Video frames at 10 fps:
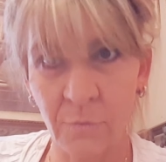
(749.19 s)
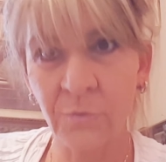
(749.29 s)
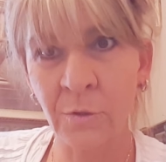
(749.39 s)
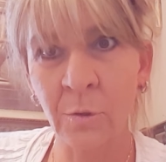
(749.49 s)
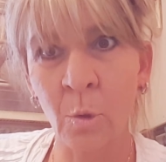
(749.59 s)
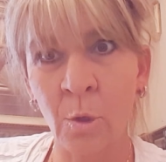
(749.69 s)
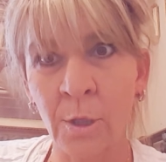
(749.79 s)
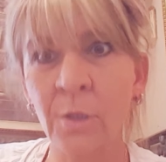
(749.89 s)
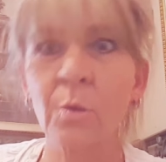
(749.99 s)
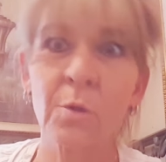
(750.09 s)
the
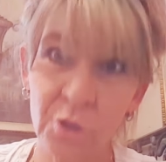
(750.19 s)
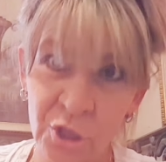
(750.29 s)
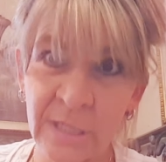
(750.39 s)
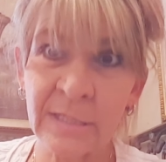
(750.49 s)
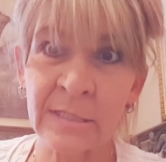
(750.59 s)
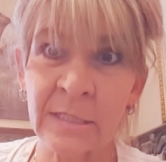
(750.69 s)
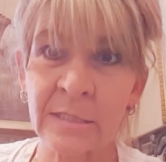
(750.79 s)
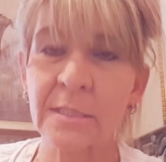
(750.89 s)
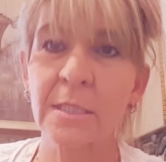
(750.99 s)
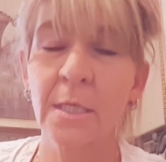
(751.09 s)
Lord
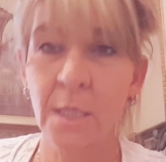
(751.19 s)
Jesus.